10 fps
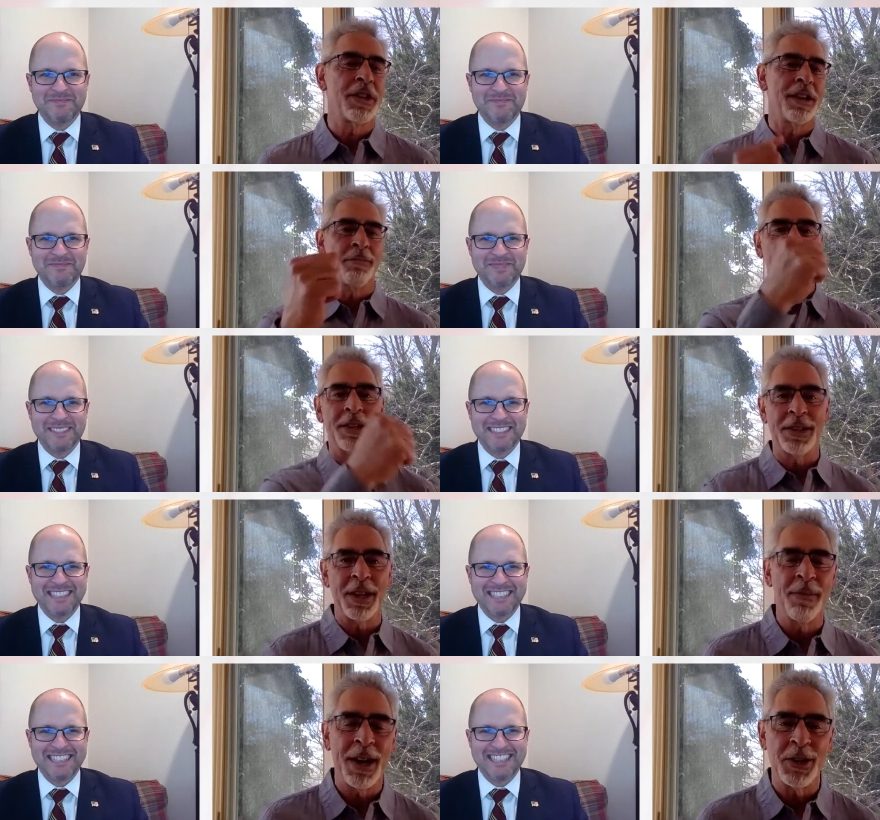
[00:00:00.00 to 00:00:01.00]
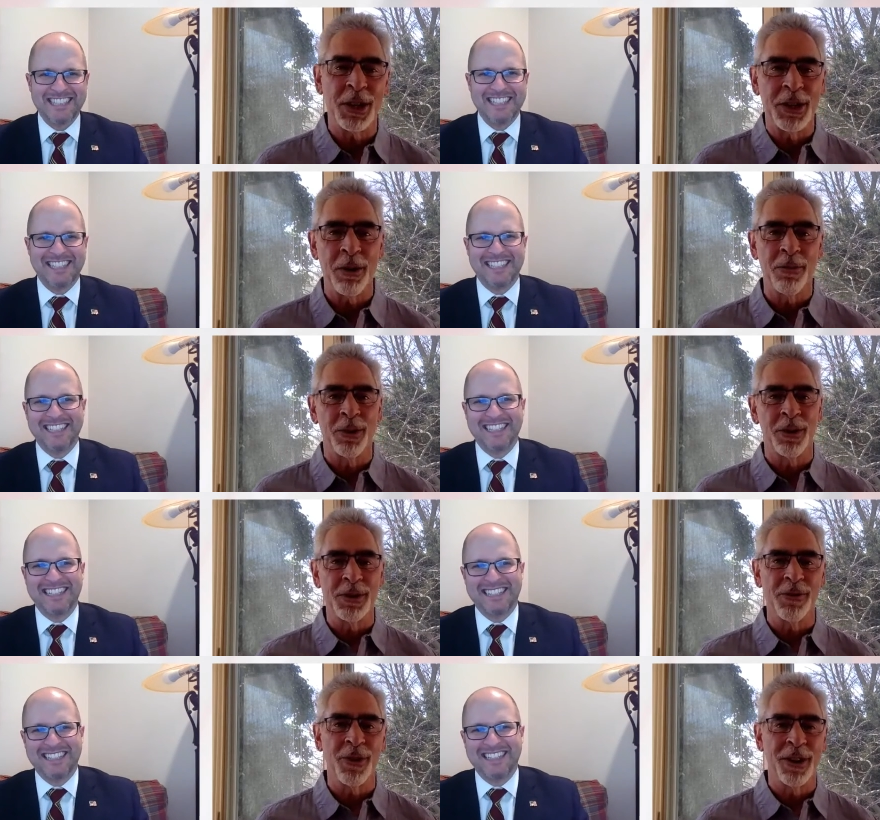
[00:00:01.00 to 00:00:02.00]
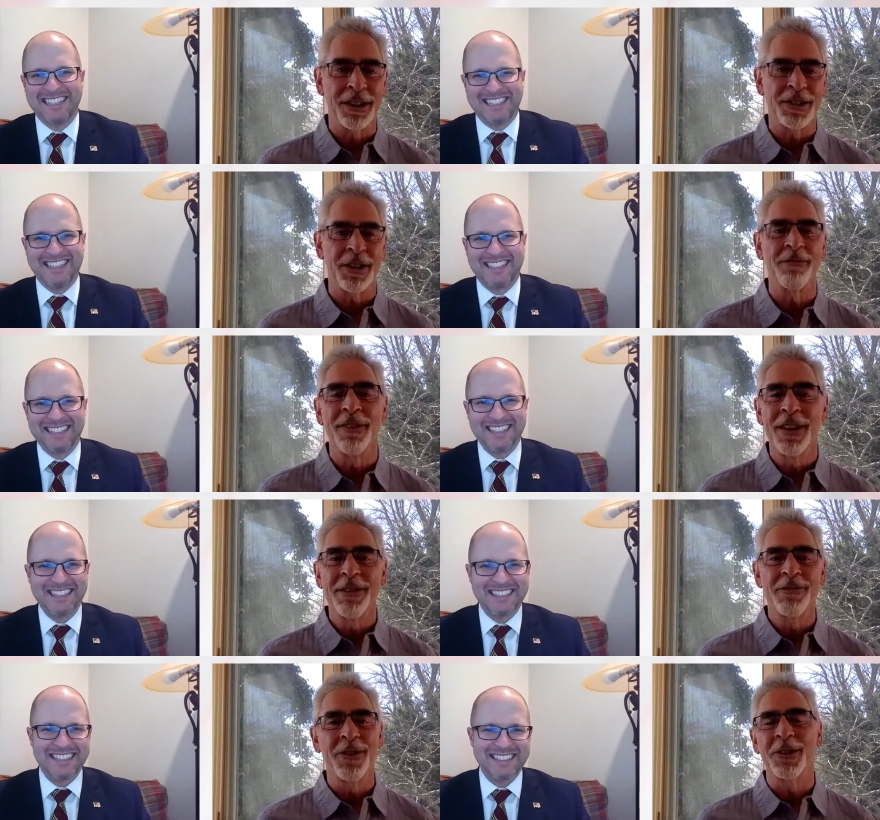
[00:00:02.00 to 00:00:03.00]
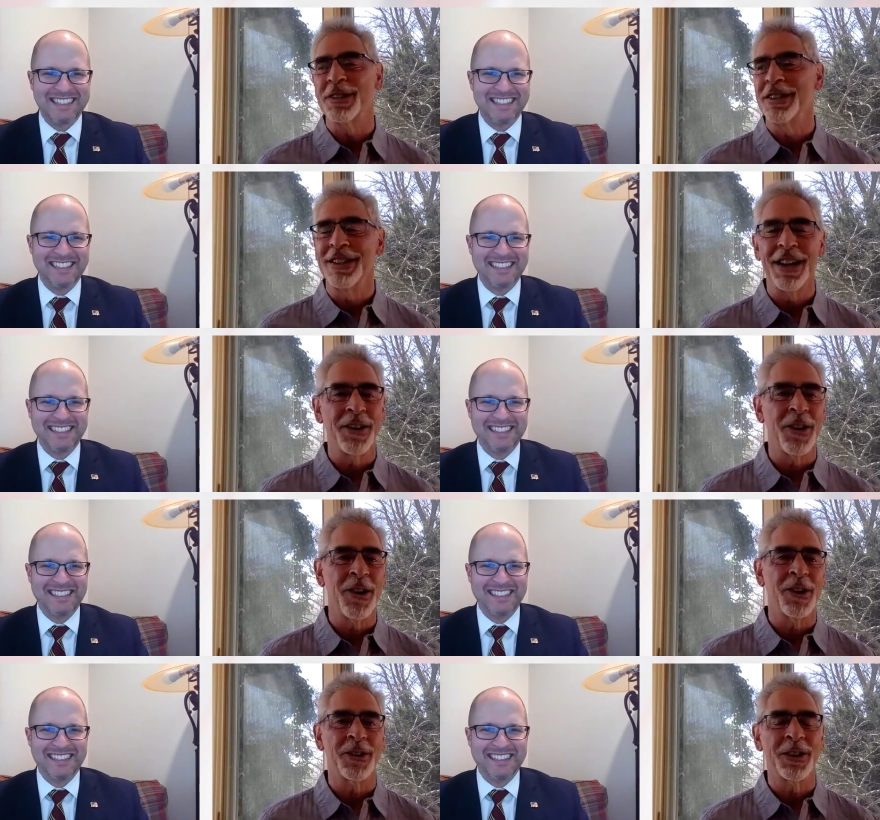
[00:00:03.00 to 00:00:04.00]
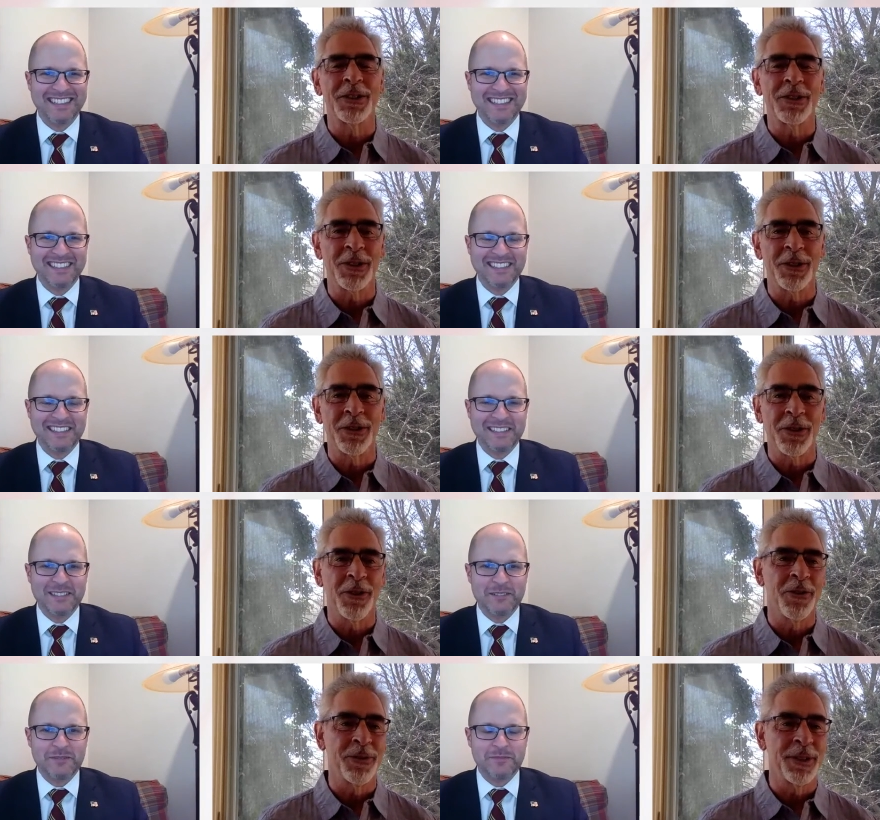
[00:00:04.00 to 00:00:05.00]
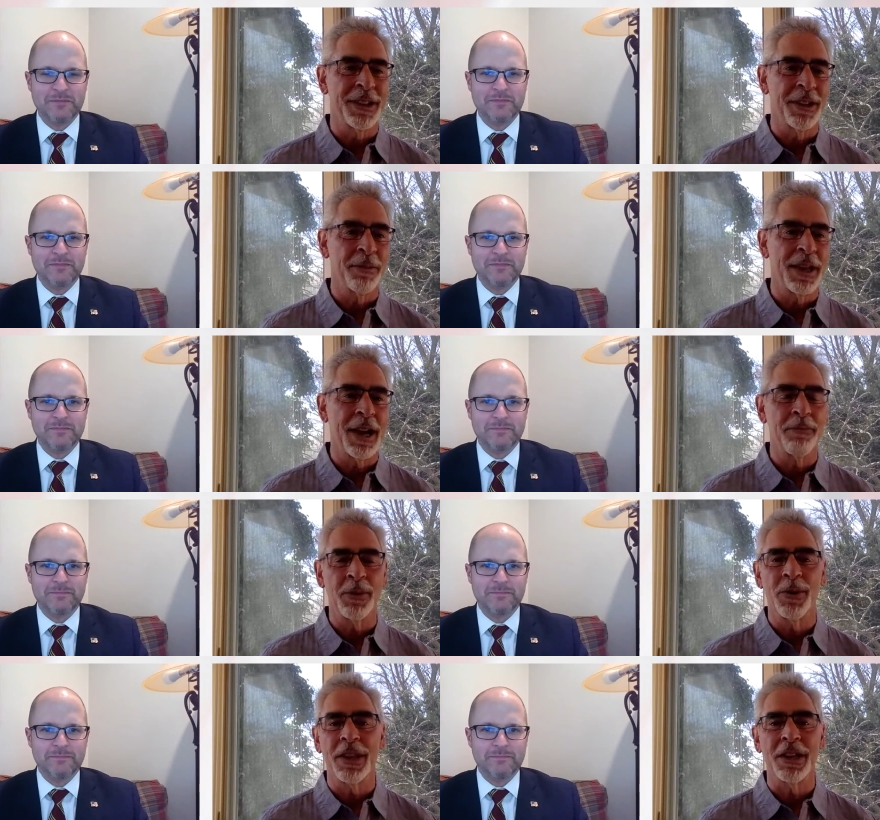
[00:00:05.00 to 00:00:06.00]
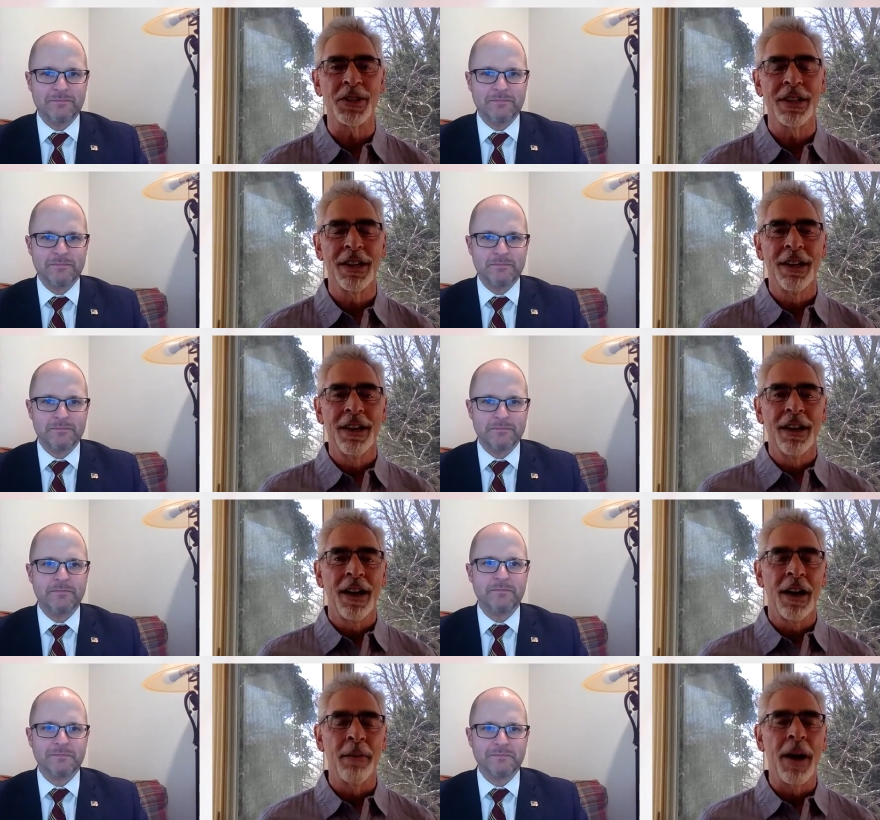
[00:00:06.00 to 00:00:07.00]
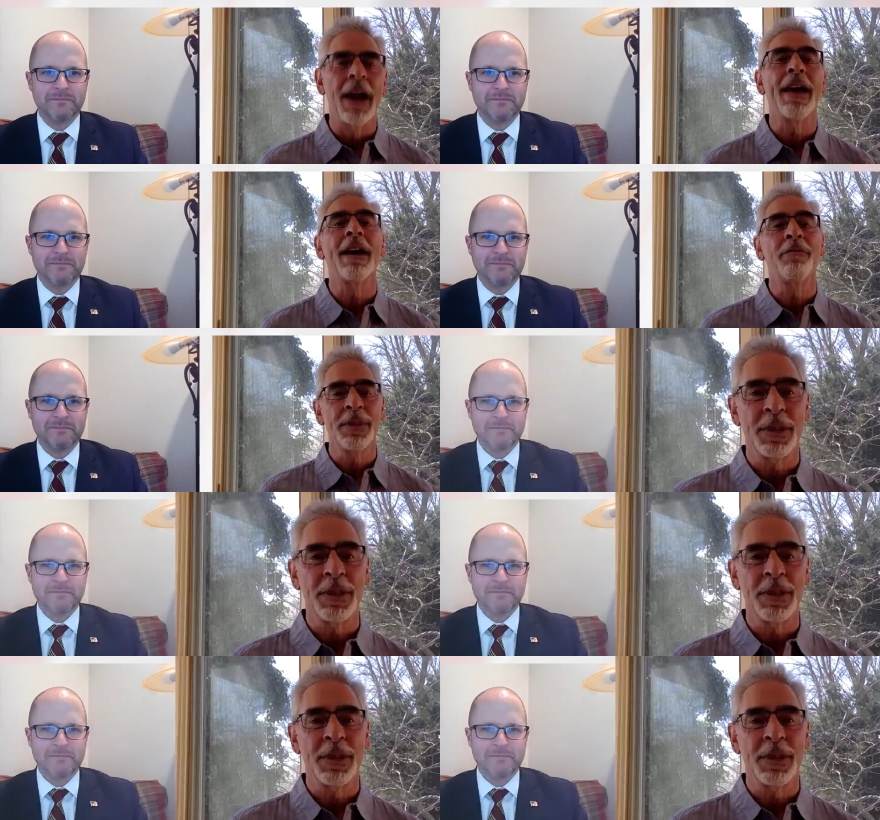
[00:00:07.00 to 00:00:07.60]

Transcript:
Speaker 1: 10 minutes, a magic number as far as some folks in town hall are concerned. So hopefully they'll be happy with us. Um, I have